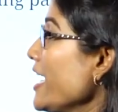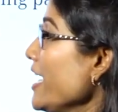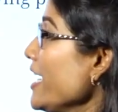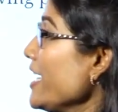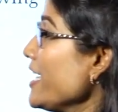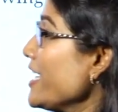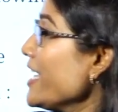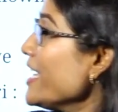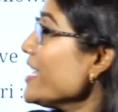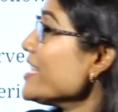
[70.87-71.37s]

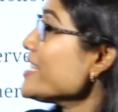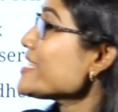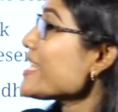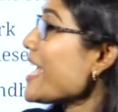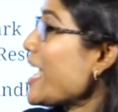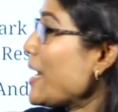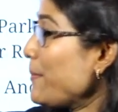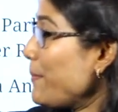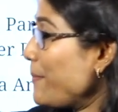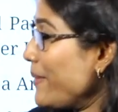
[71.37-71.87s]
Hills
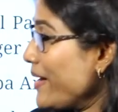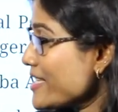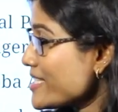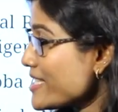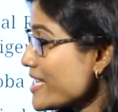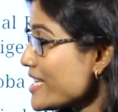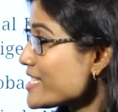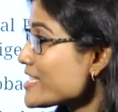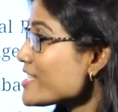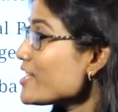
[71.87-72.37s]
and
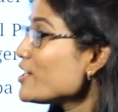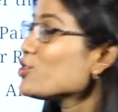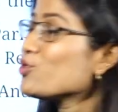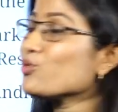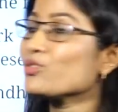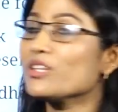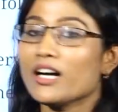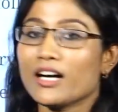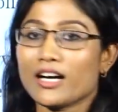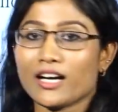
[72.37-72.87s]
places to
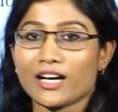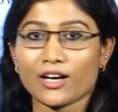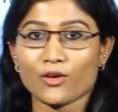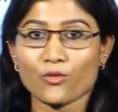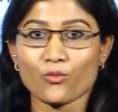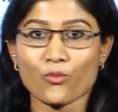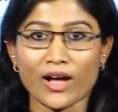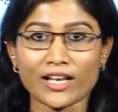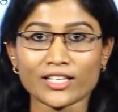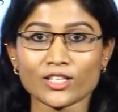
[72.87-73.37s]
the
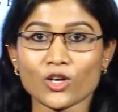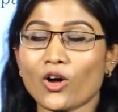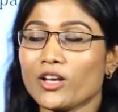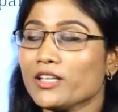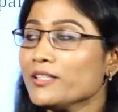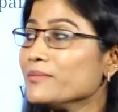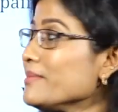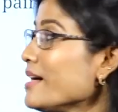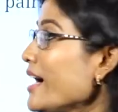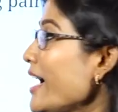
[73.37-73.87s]
one
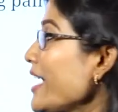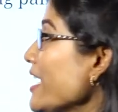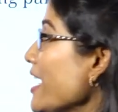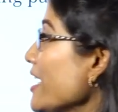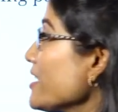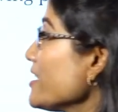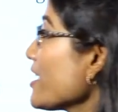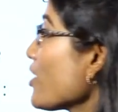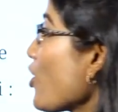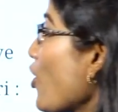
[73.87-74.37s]
column and
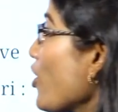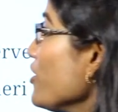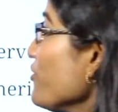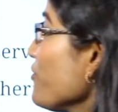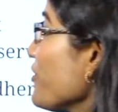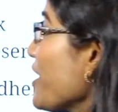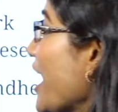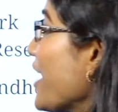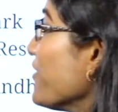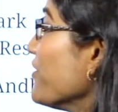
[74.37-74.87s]
other column
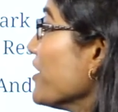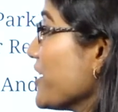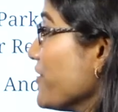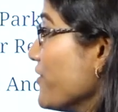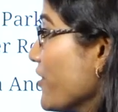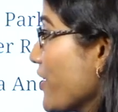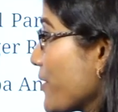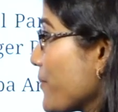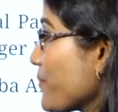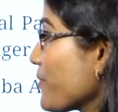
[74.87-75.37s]
we have a
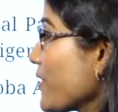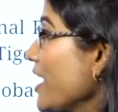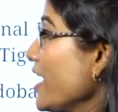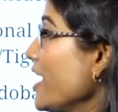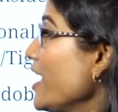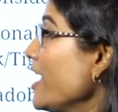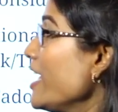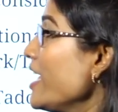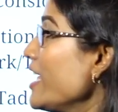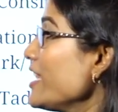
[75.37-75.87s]
river.
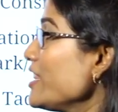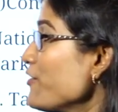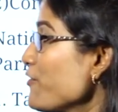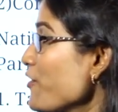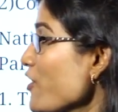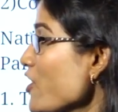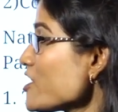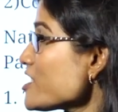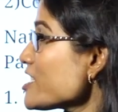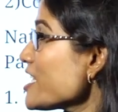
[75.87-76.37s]
The
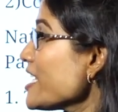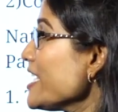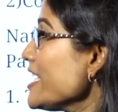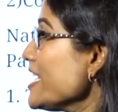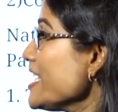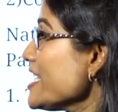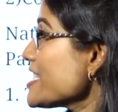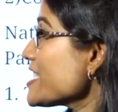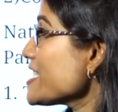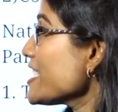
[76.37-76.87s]
first
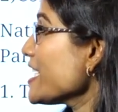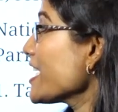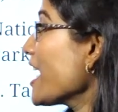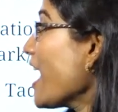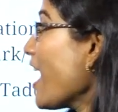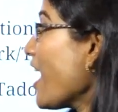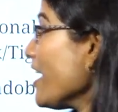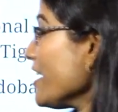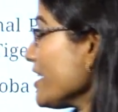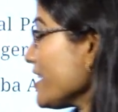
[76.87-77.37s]
Eastern
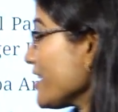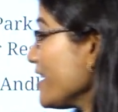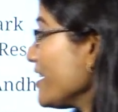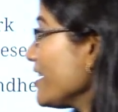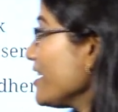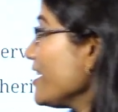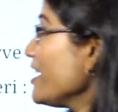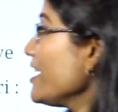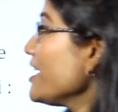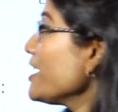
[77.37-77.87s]
Ghat
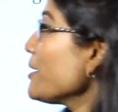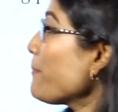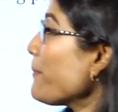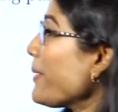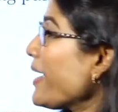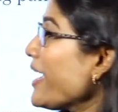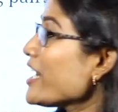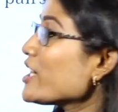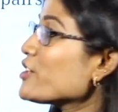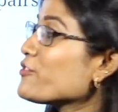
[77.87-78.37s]

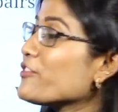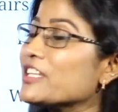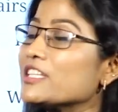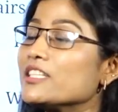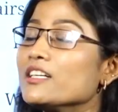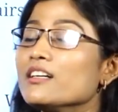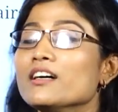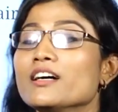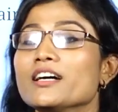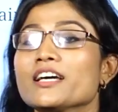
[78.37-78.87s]
paired with
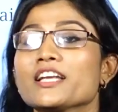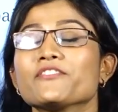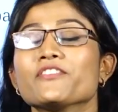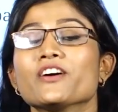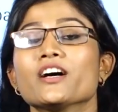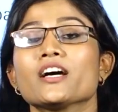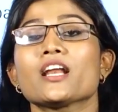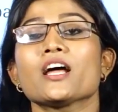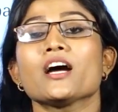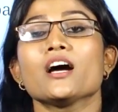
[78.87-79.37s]
the
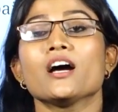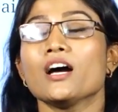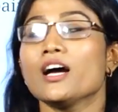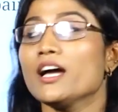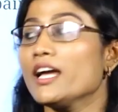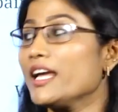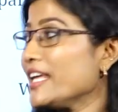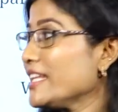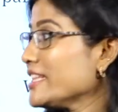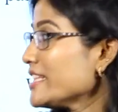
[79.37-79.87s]
river
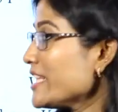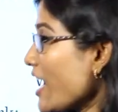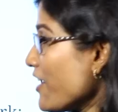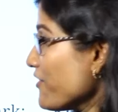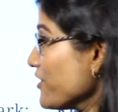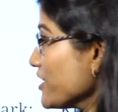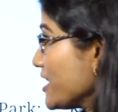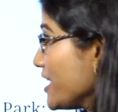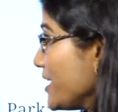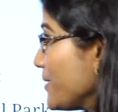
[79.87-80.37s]

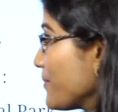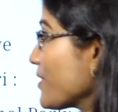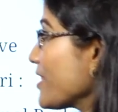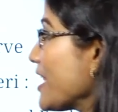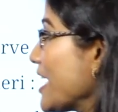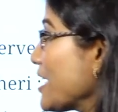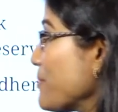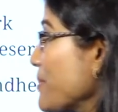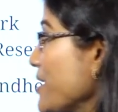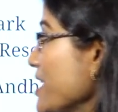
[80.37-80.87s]
Indravati.
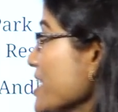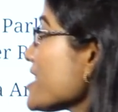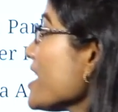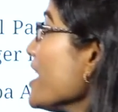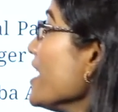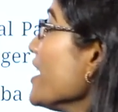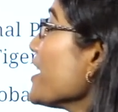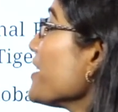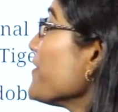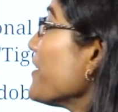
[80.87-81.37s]
That means
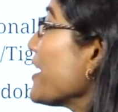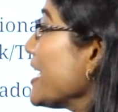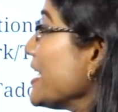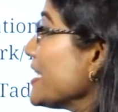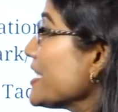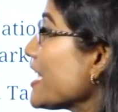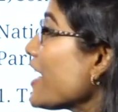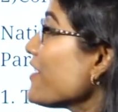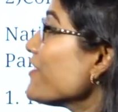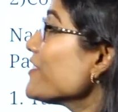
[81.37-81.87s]
river
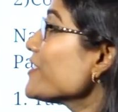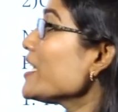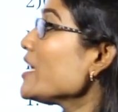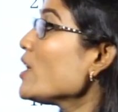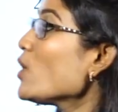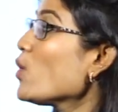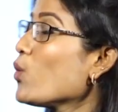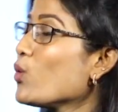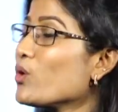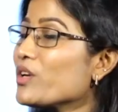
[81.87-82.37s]

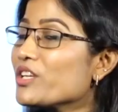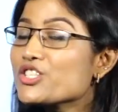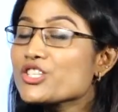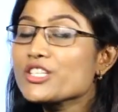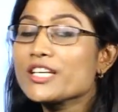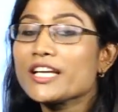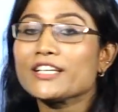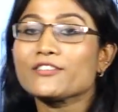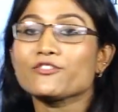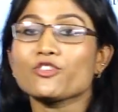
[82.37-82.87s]
Indravati
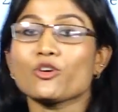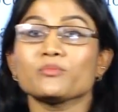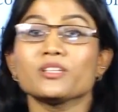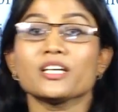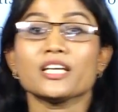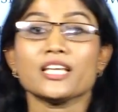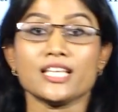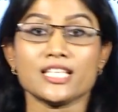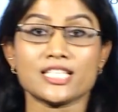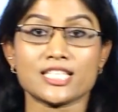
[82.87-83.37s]
originates from
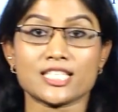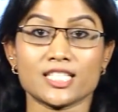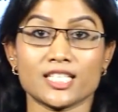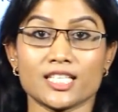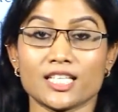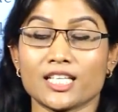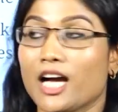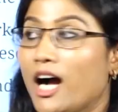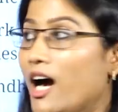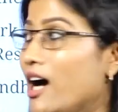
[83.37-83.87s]
the
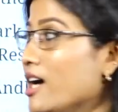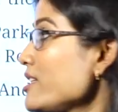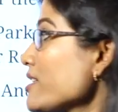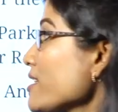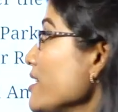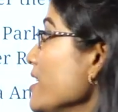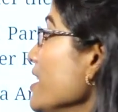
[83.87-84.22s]
Eastern Ghat.